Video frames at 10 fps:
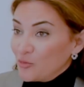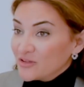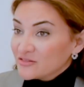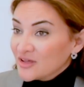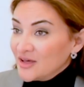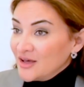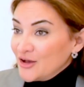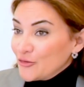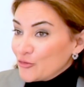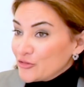was
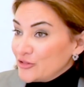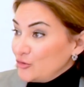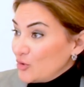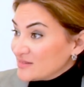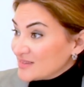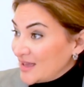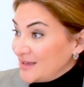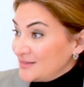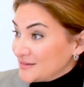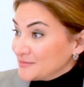with the U S A
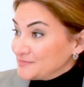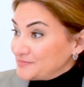I D.